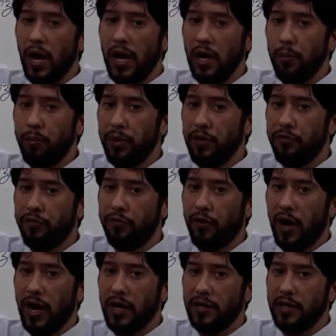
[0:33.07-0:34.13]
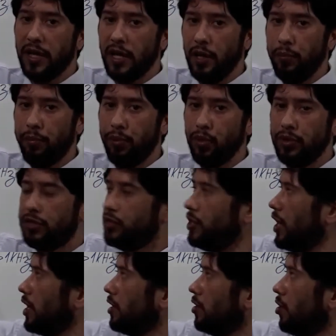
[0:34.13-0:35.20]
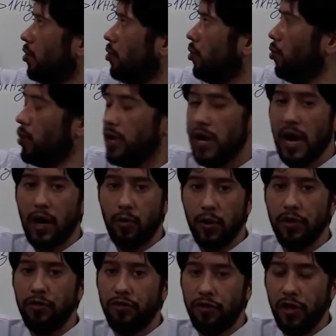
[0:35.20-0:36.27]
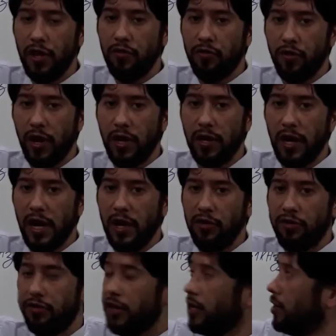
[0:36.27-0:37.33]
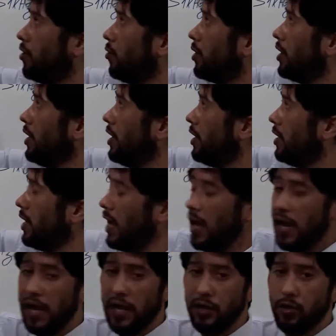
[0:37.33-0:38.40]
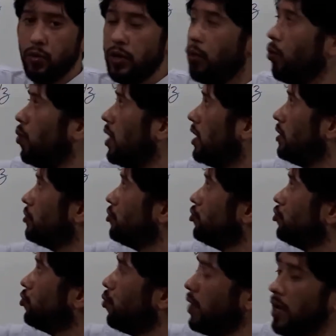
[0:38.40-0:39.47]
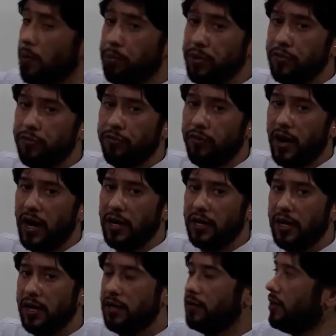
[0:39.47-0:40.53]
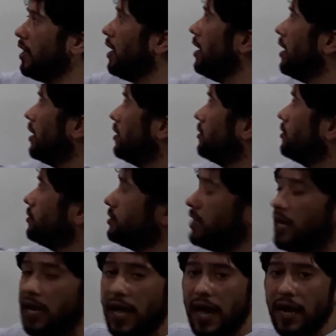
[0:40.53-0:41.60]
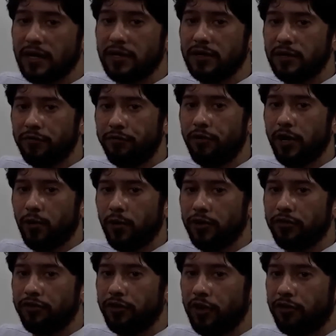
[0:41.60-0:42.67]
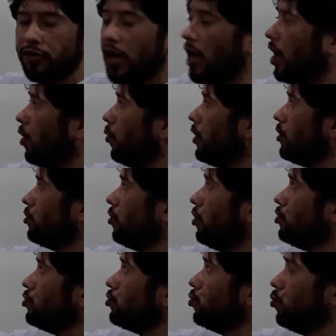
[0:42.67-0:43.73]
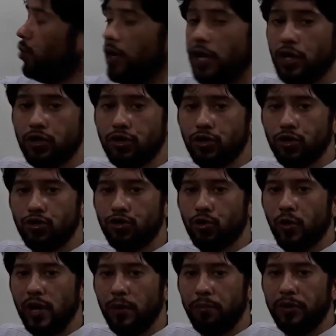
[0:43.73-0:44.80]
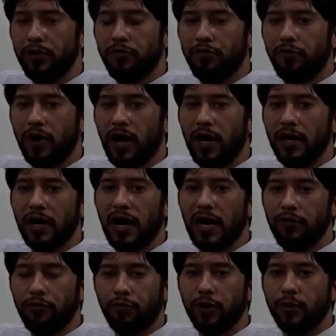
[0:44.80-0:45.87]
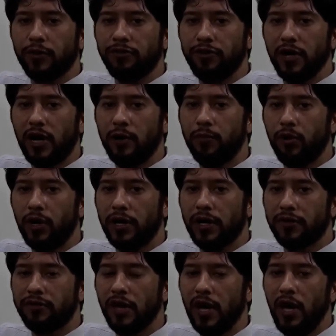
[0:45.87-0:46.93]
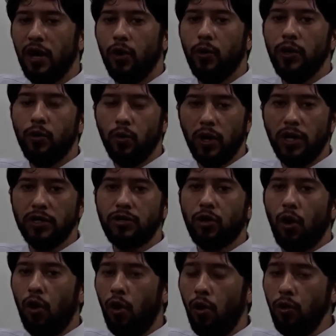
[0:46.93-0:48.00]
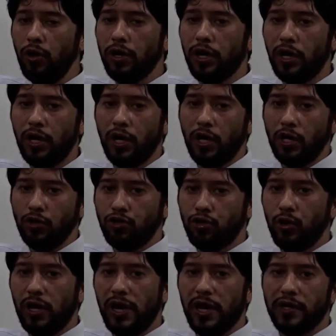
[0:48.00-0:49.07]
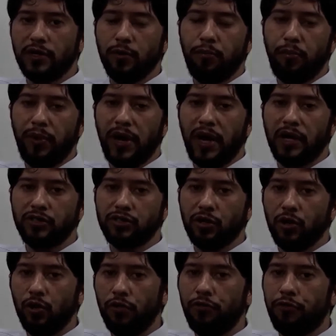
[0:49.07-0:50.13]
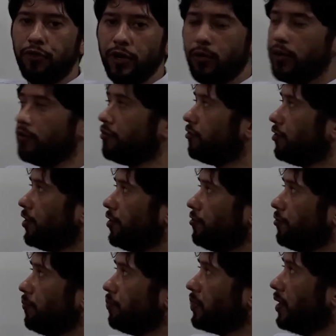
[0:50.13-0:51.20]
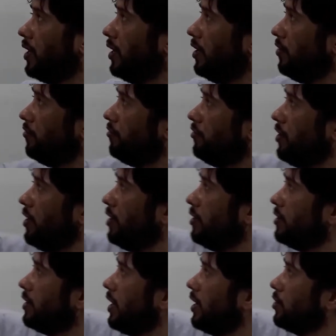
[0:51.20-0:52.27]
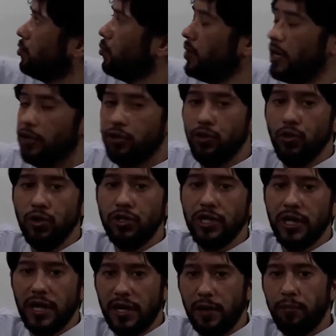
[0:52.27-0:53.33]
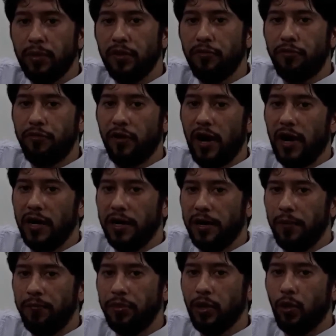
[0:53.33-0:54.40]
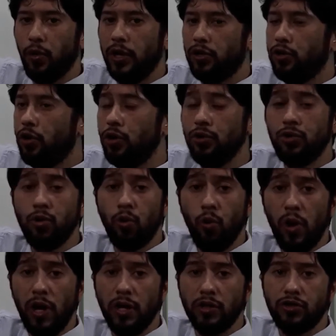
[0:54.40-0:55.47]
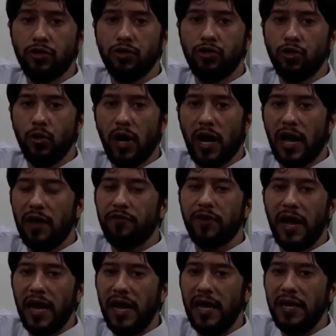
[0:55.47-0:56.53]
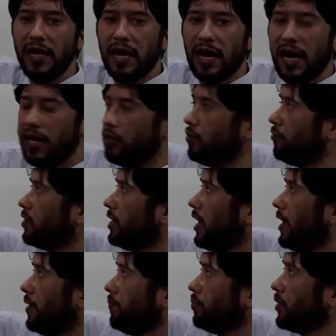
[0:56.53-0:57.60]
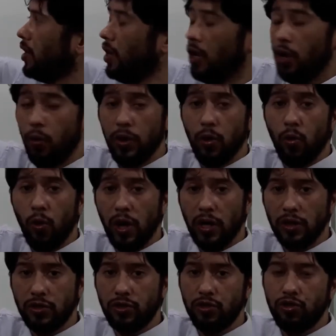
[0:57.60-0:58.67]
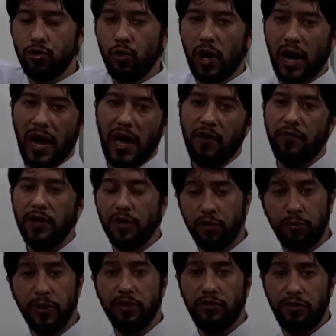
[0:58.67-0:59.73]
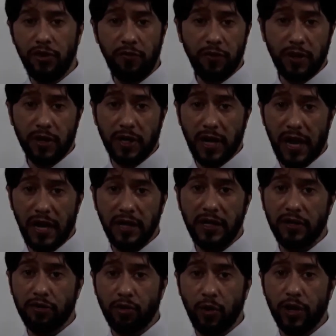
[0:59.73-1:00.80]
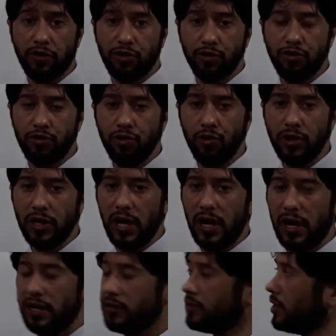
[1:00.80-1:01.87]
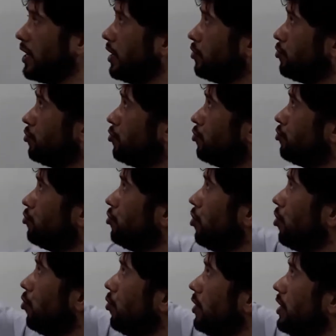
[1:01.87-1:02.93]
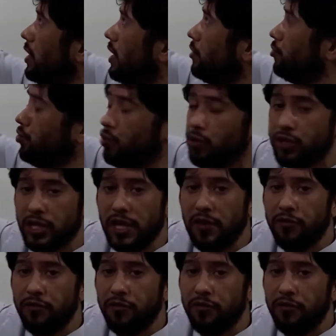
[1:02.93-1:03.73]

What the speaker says: amplify the input signal. We are receiving a signal here and we want to amplify it and select the frequencies. We don't wish to amplify high frequency harmonics. We want only to let pass low frequencies. See that we are using an amplifier. We don't want to have any kind of gain. We want to have a specific gain that's going to suit us, and to do so we are using a